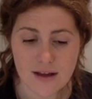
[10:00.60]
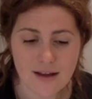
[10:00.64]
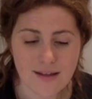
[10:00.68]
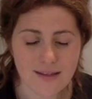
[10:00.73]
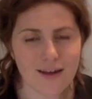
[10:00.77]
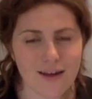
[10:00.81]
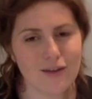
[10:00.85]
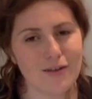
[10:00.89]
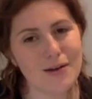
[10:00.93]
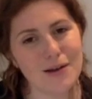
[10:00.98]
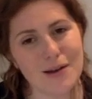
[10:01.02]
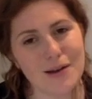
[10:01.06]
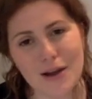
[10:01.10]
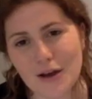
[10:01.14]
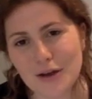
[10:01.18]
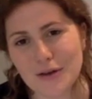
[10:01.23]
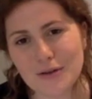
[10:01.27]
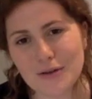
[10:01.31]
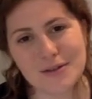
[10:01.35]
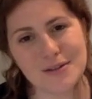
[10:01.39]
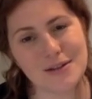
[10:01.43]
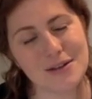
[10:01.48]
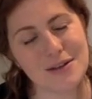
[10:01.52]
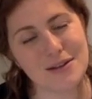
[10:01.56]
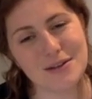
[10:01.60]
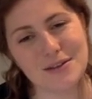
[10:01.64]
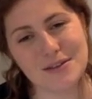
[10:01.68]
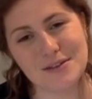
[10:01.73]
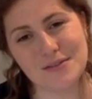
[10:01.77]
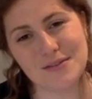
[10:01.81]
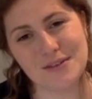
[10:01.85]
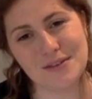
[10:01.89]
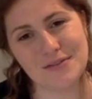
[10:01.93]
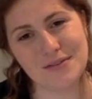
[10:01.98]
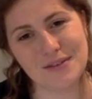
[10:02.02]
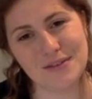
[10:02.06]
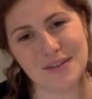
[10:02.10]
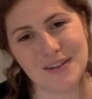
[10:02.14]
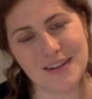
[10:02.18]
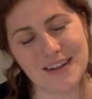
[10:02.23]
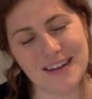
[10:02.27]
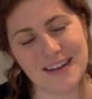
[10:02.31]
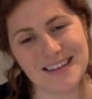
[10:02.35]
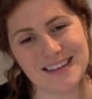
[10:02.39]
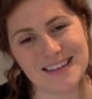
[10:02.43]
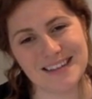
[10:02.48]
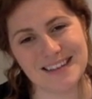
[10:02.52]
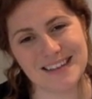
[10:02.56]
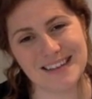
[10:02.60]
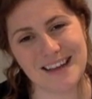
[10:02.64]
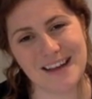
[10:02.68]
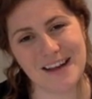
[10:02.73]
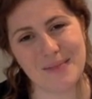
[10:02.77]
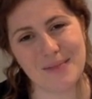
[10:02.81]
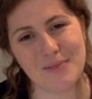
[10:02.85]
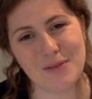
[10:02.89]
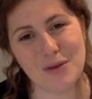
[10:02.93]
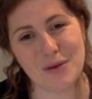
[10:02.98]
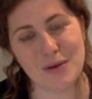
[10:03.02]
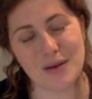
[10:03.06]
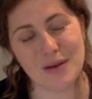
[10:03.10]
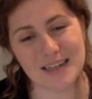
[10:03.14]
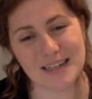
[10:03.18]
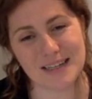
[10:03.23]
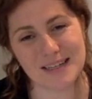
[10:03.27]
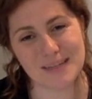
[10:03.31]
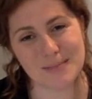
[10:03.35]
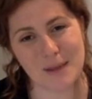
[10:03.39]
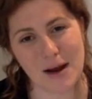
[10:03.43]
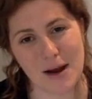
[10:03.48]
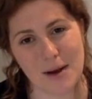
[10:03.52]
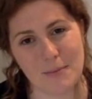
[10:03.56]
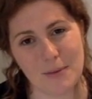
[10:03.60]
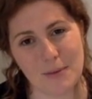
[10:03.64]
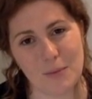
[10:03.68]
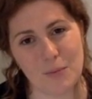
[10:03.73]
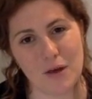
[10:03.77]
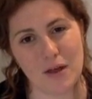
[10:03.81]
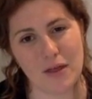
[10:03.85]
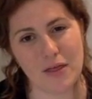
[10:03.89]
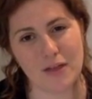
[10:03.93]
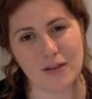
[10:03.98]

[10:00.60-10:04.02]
There are loads and loads of different things you can experiment with.